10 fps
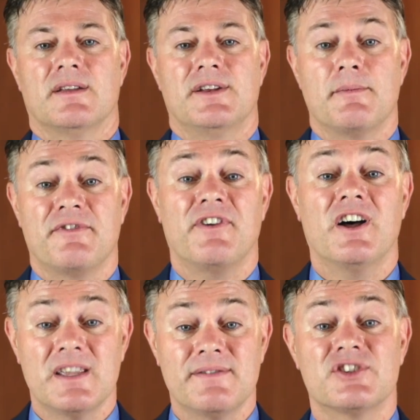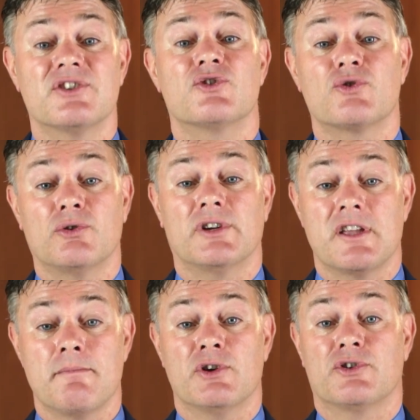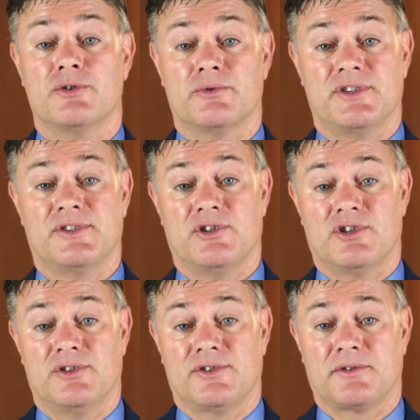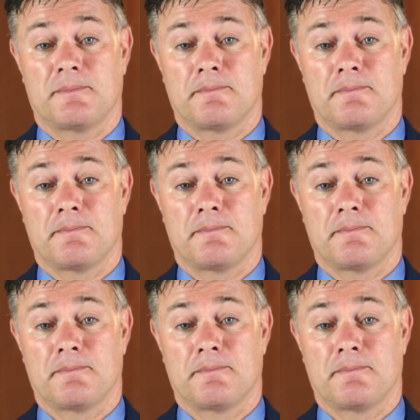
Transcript: Number 5 is controlling emotional decisions.